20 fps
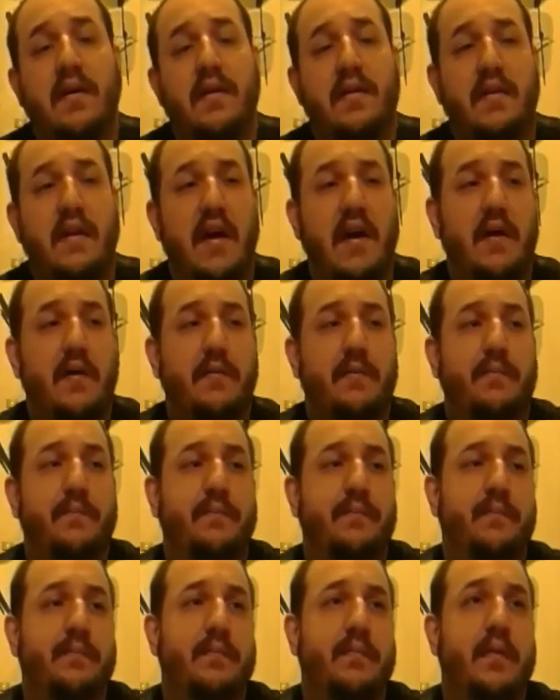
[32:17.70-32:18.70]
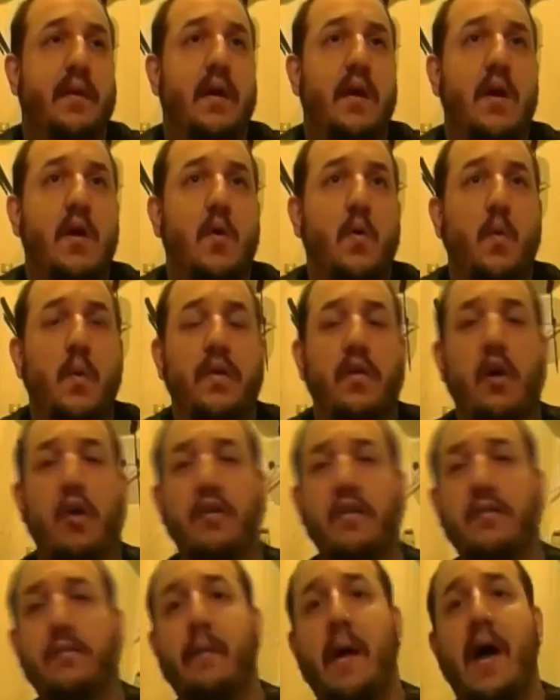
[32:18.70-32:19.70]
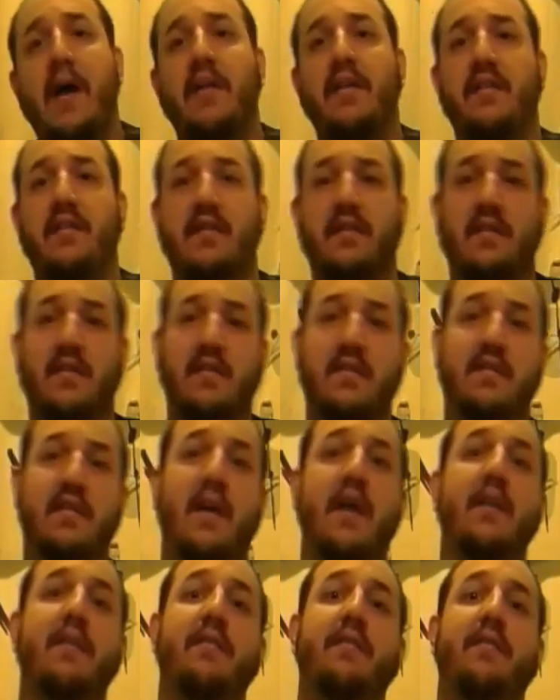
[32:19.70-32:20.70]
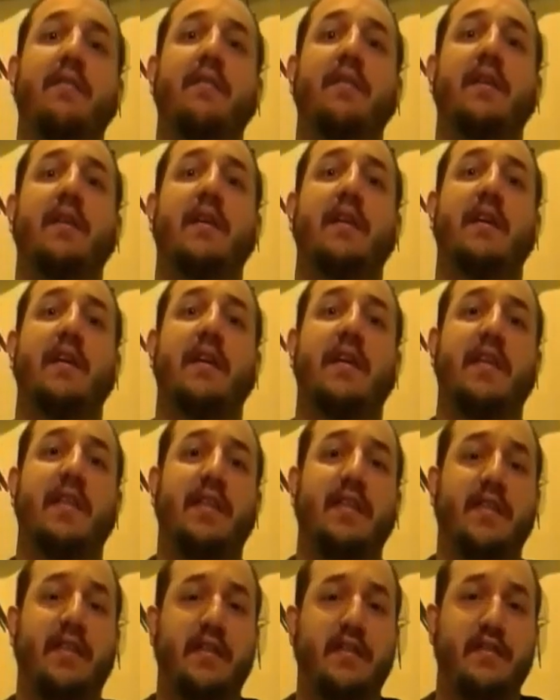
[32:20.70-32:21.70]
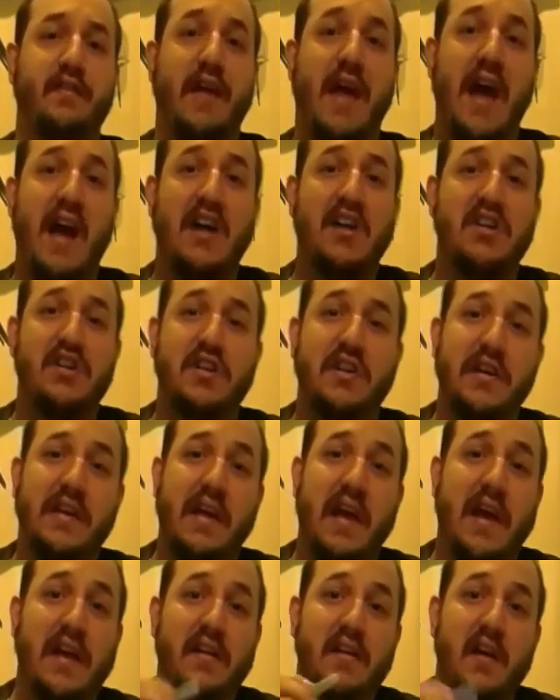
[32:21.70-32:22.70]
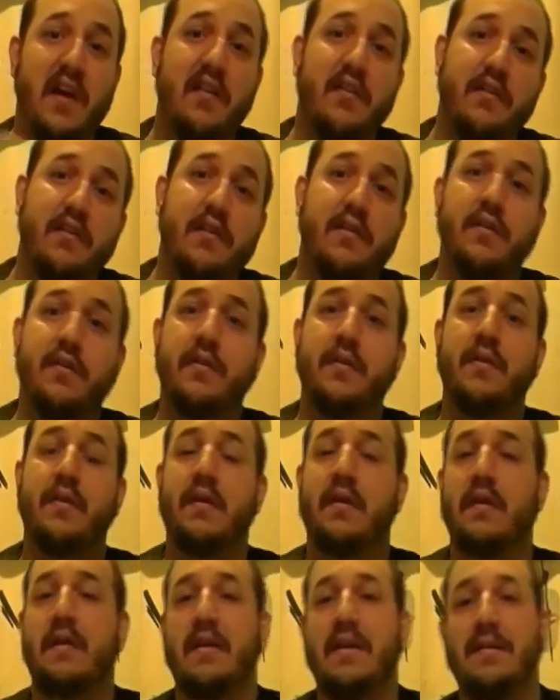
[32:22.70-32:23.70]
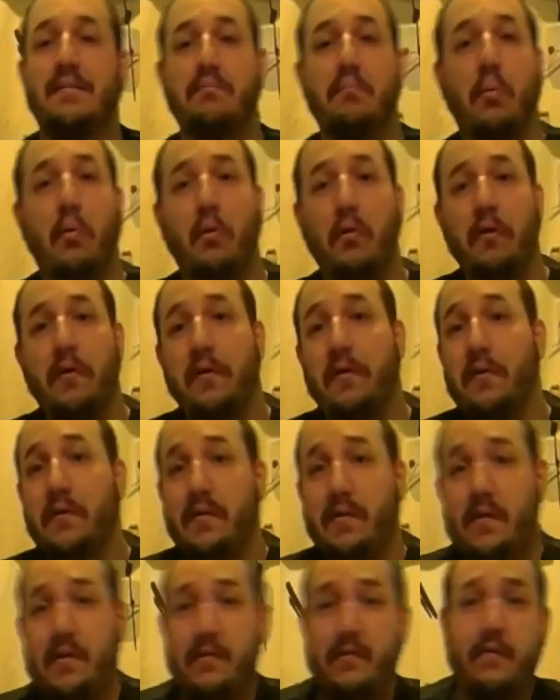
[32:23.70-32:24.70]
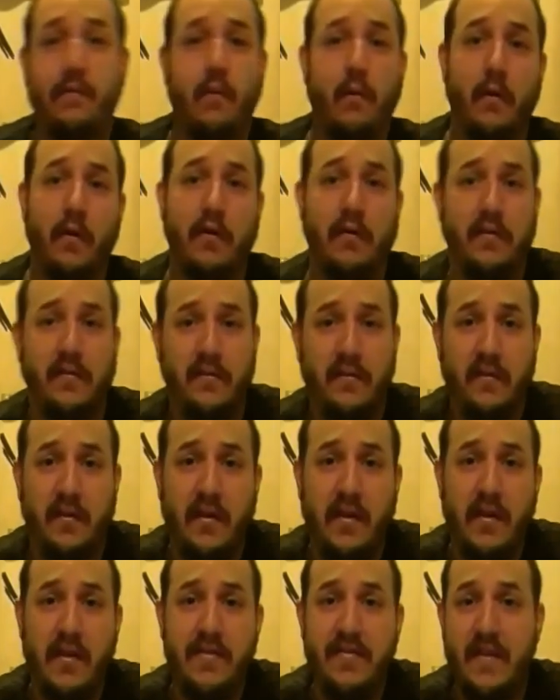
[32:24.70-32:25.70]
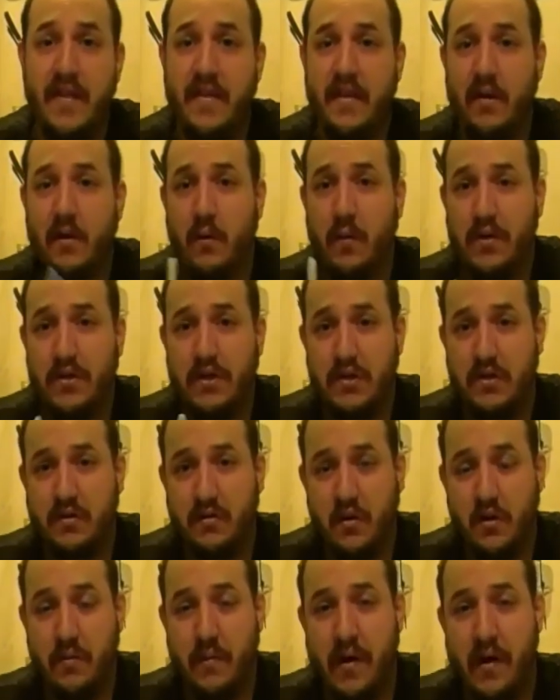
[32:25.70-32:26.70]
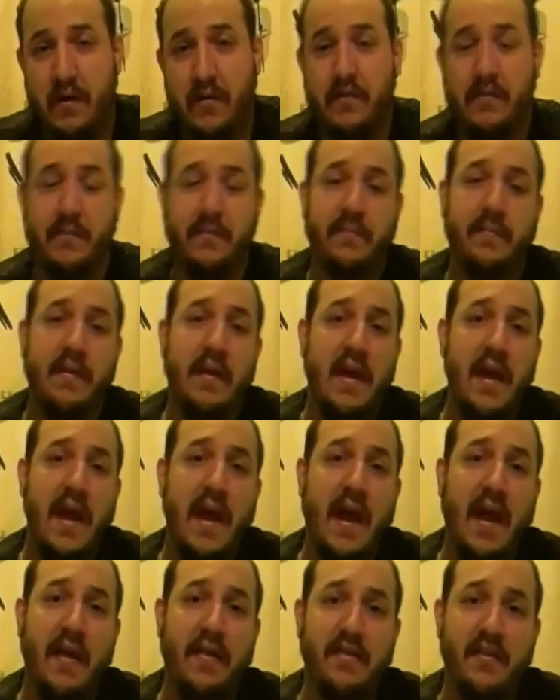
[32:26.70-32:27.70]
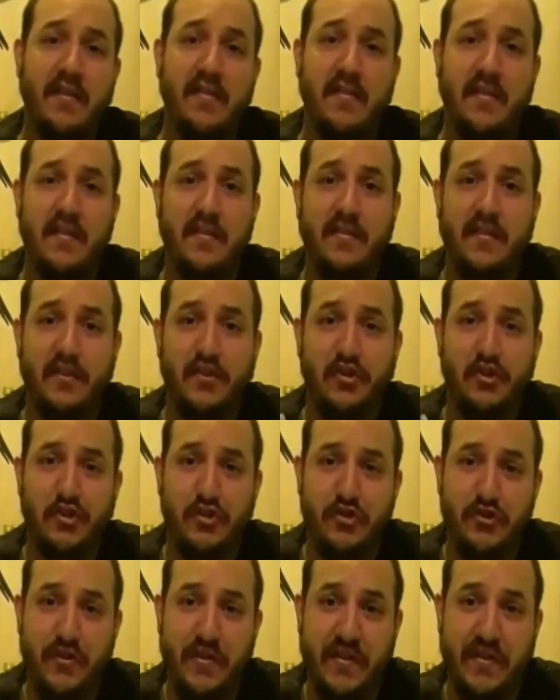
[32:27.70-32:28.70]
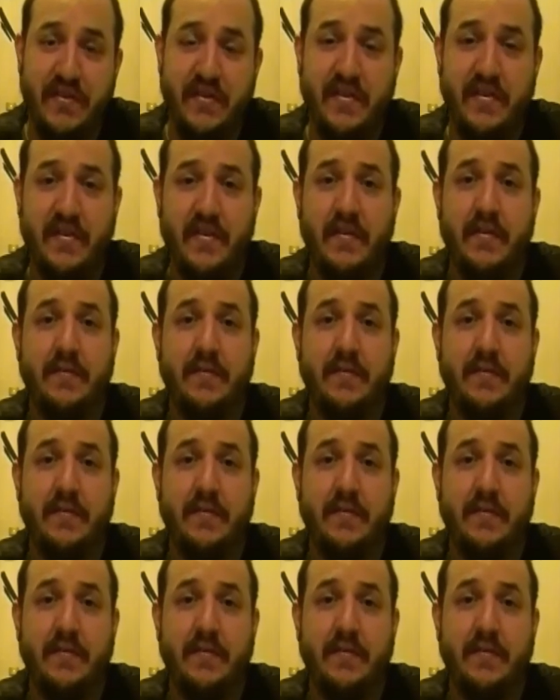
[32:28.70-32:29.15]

Now, with all these balances and stuff, there's actually another important force that they don't want you to know about, and this is the juries.